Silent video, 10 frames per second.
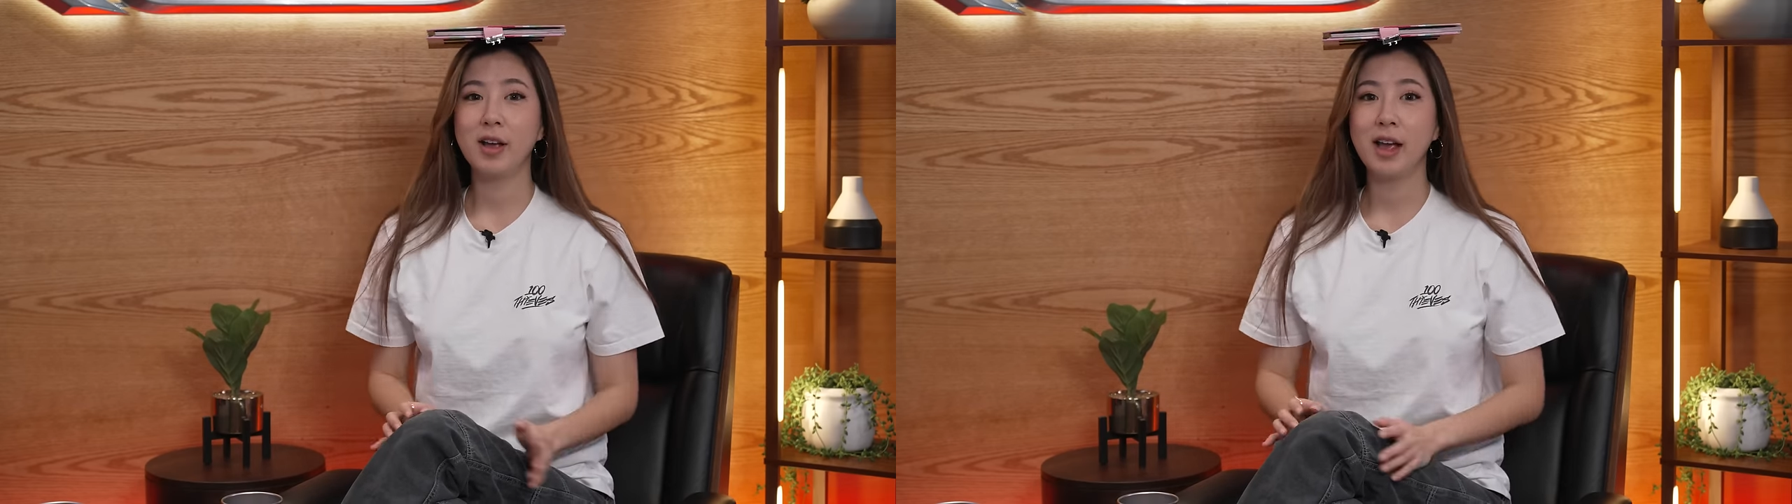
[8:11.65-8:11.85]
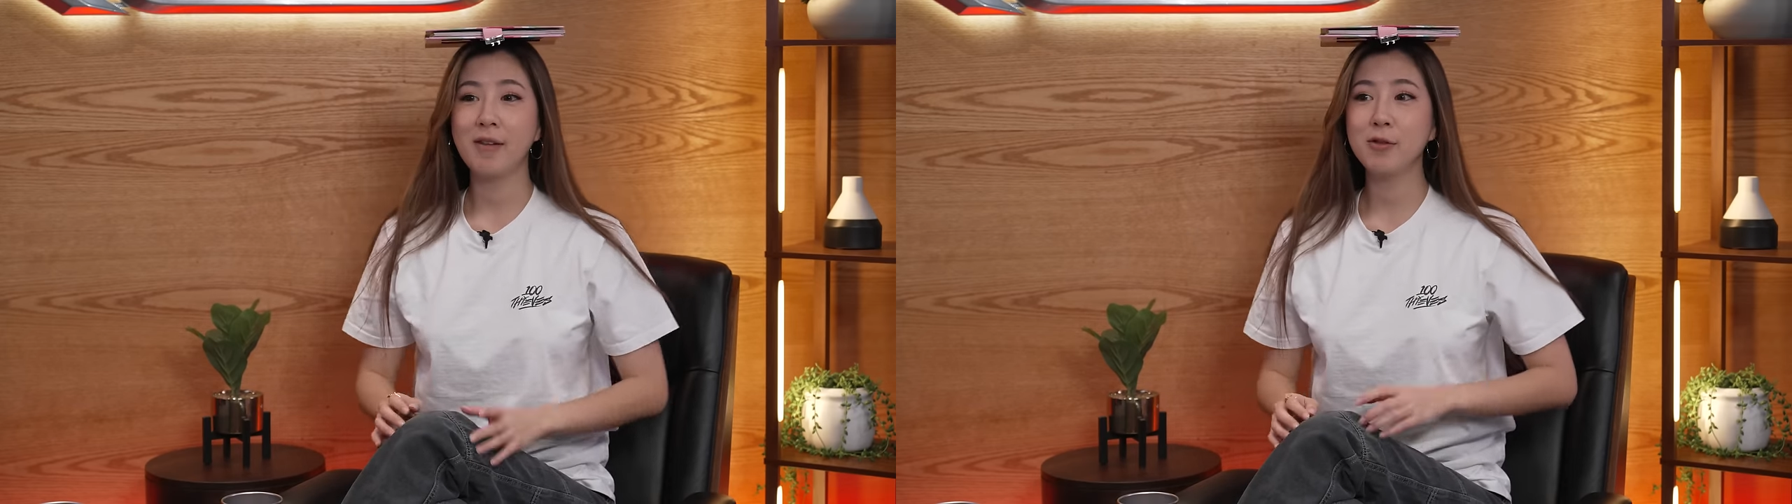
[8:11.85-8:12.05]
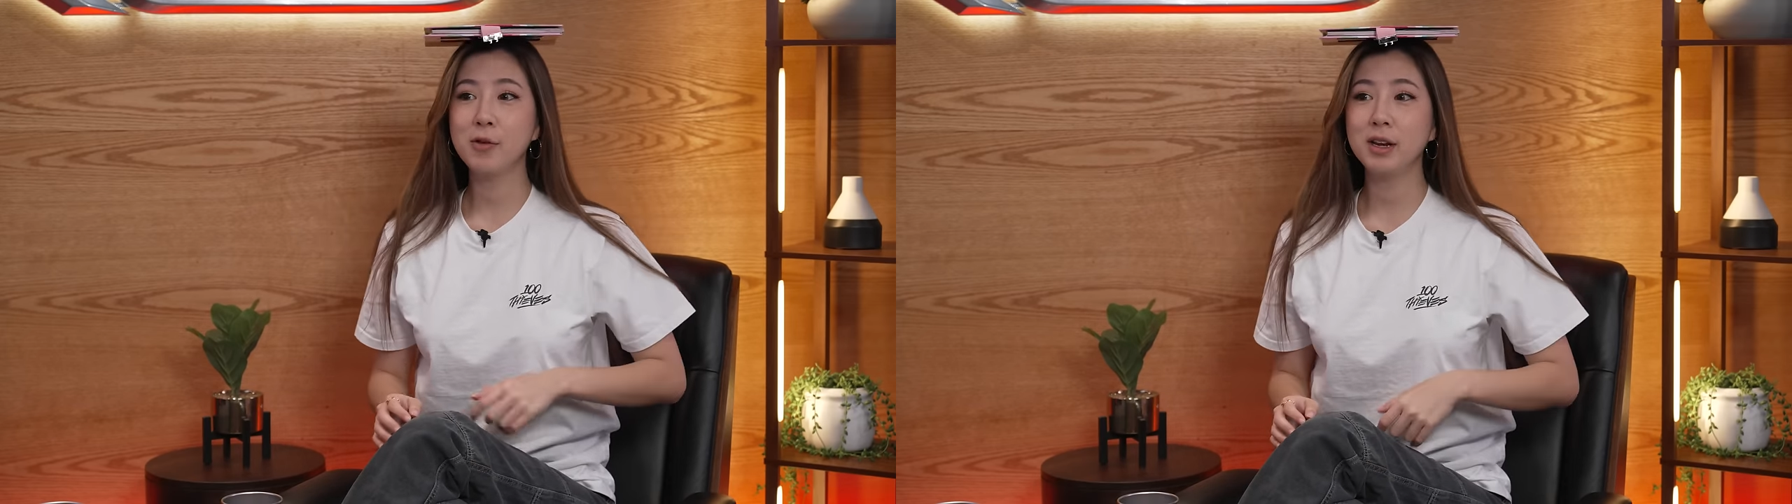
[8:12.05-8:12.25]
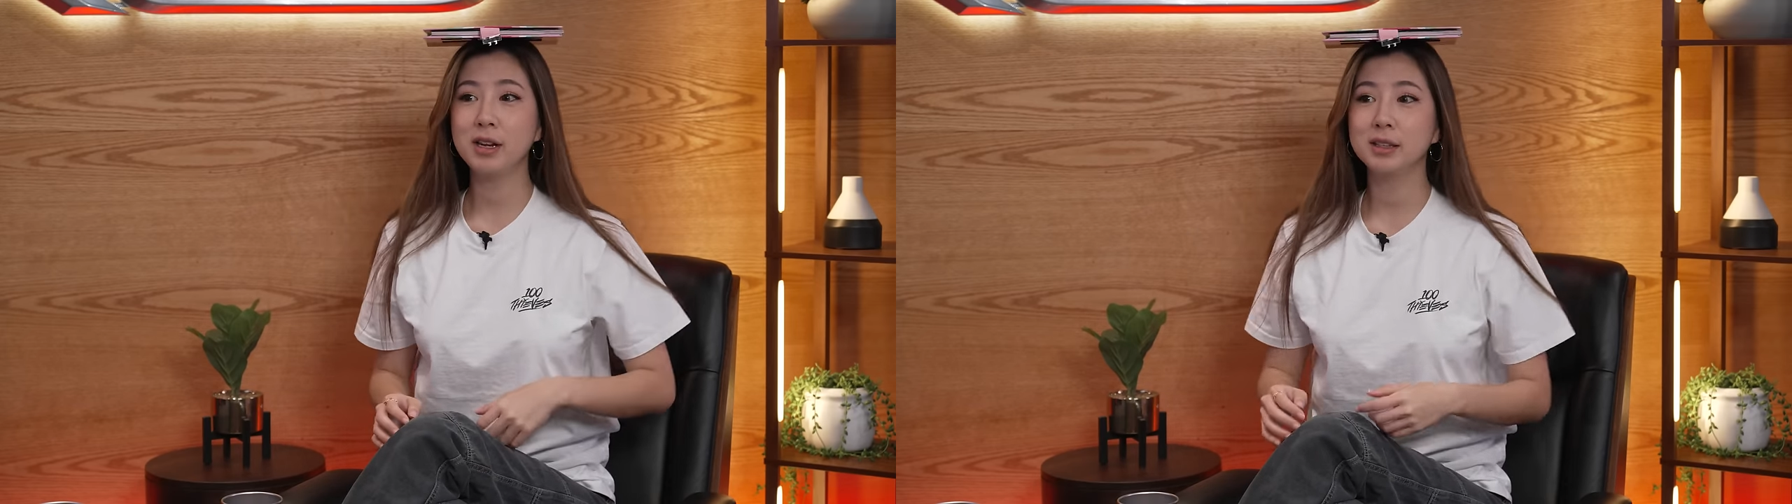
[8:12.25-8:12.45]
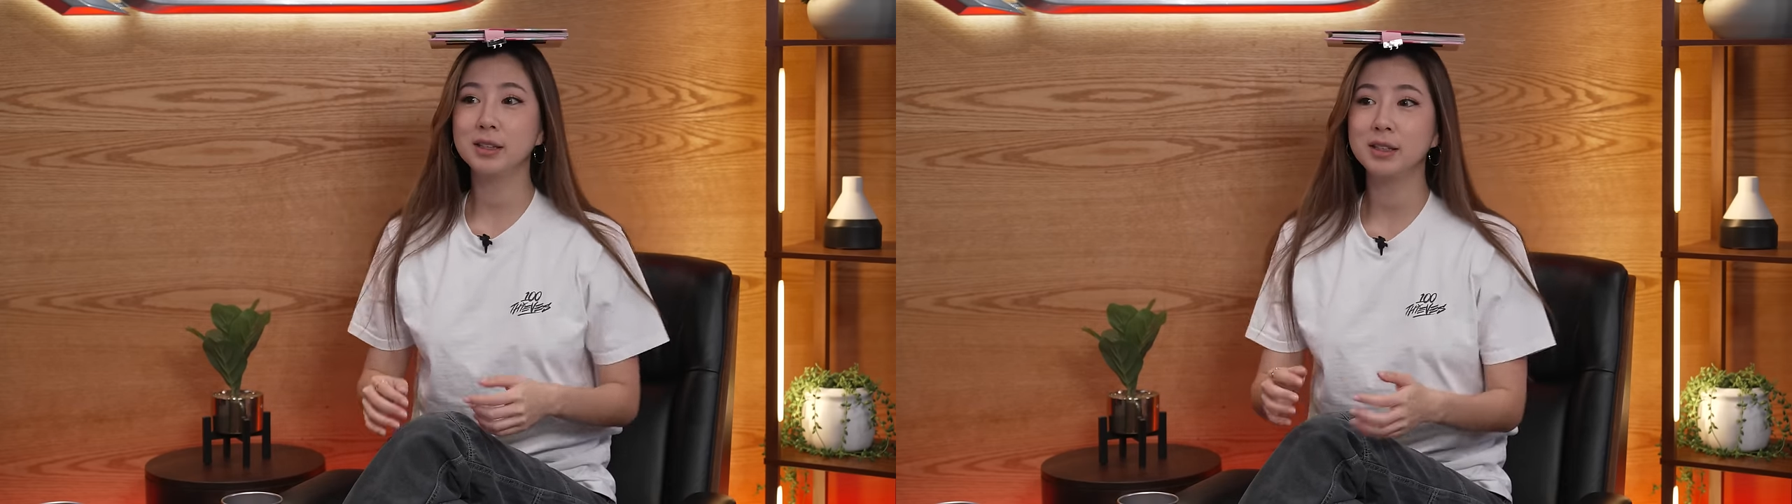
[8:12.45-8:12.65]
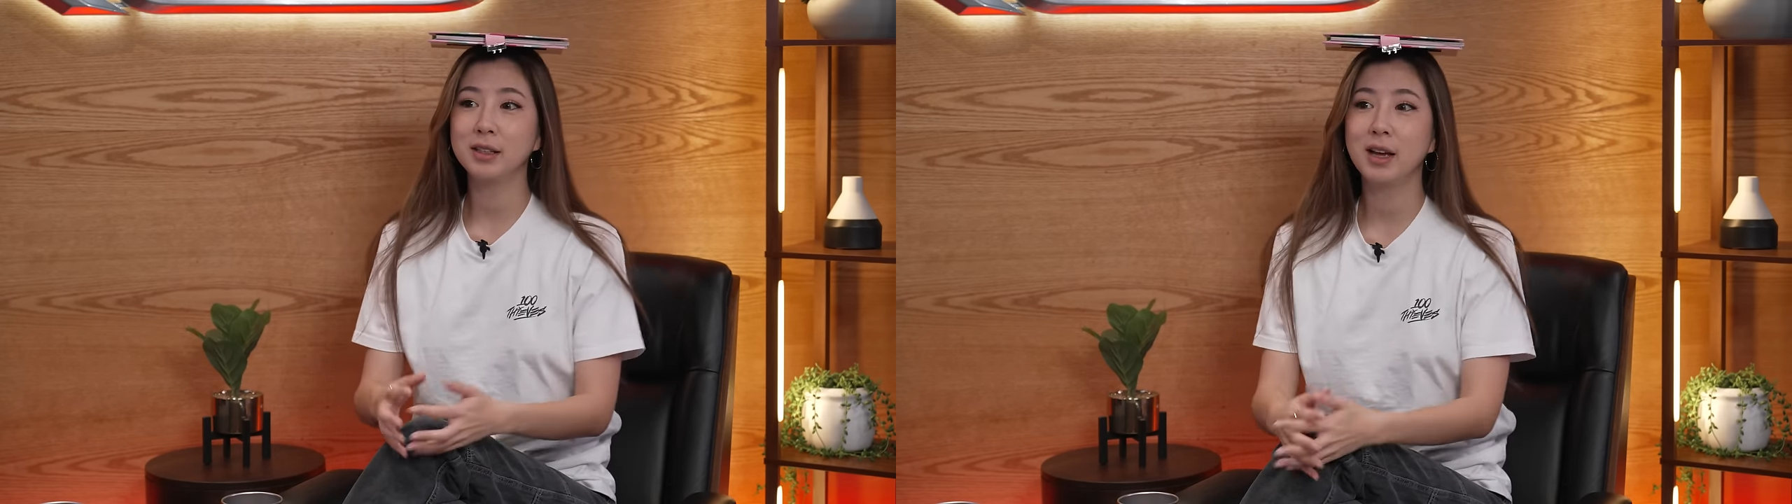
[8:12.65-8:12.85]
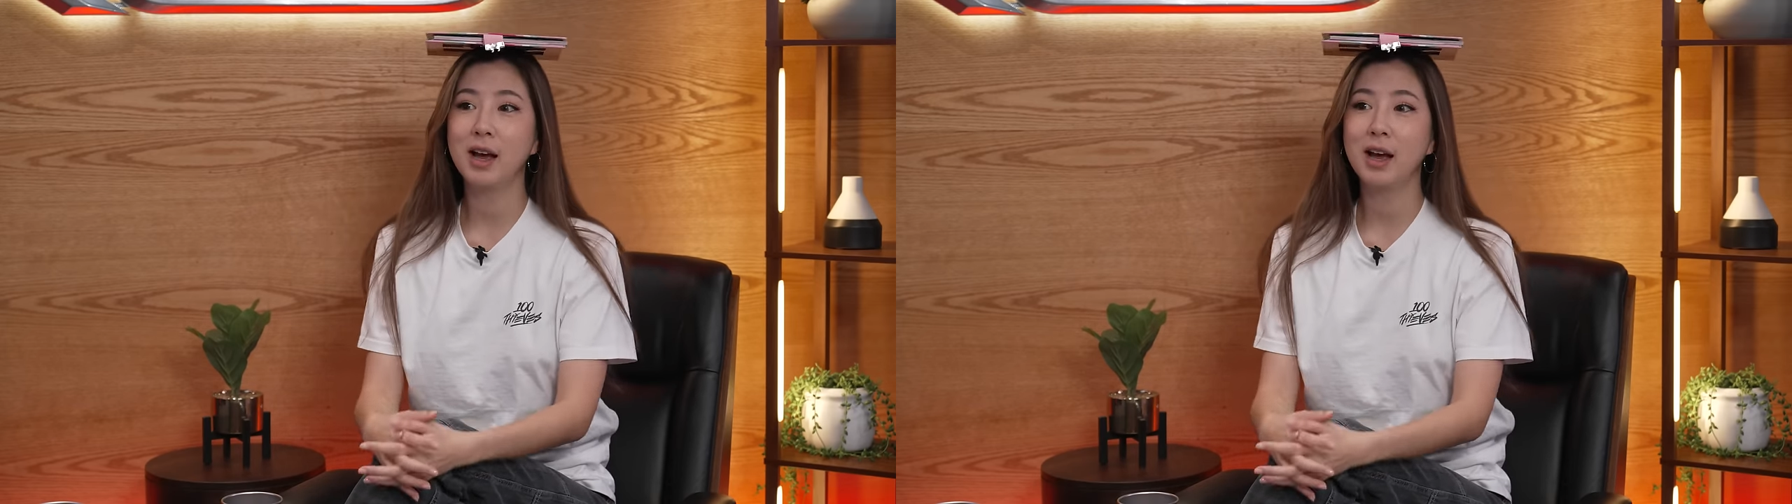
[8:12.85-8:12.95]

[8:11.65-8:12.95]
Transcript: Okay, Where everyone. Are you looking?